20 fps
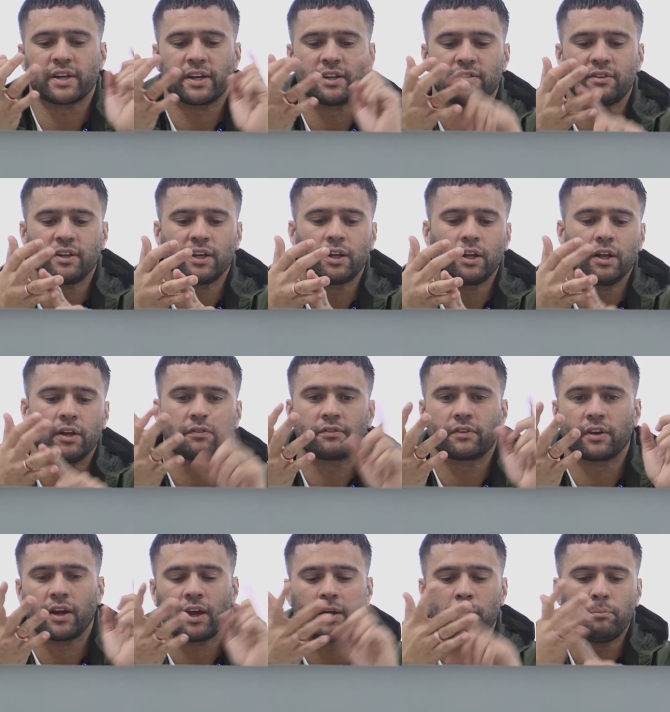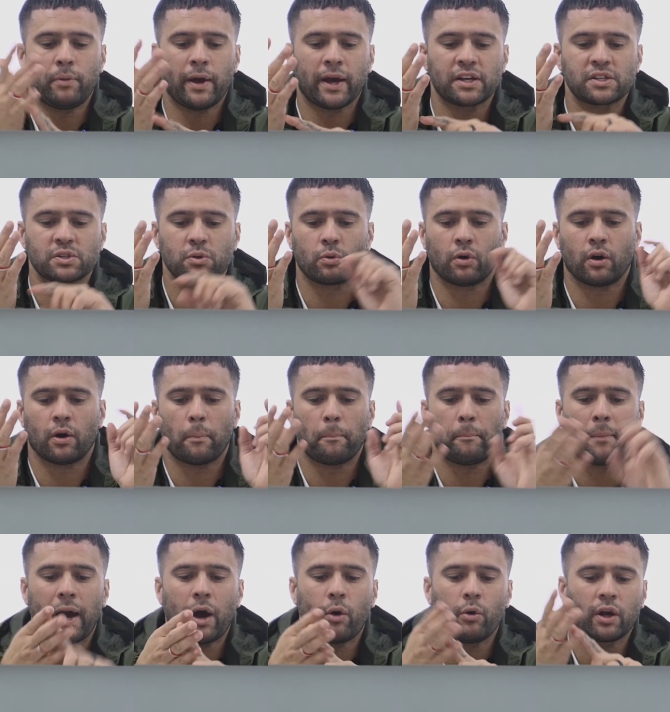a deadlift, a back squat,
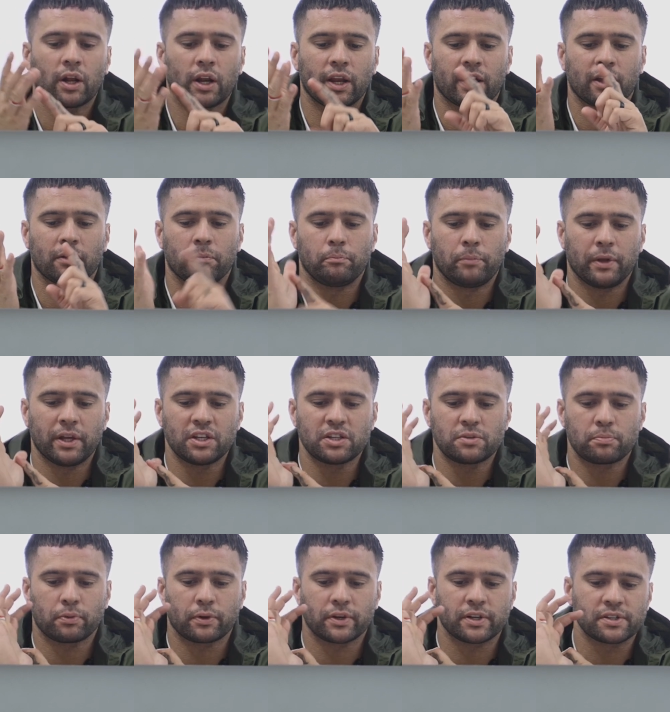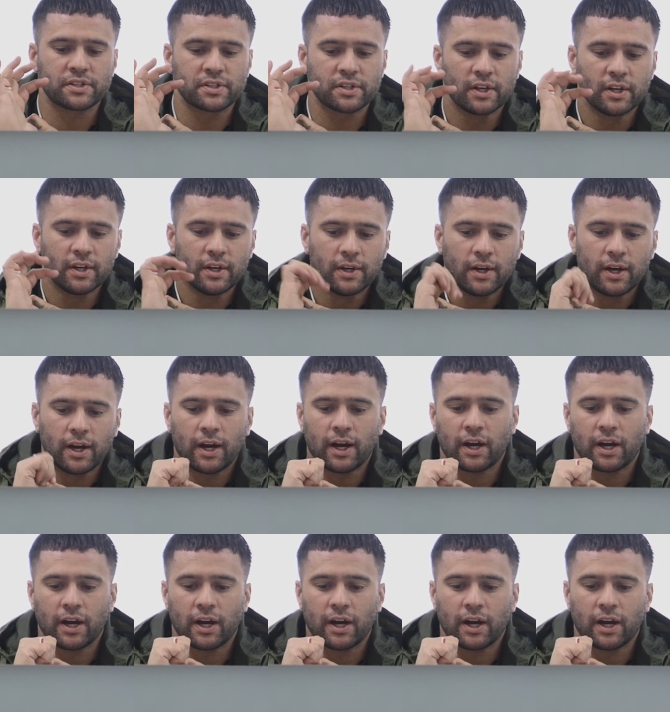power clean, bench press,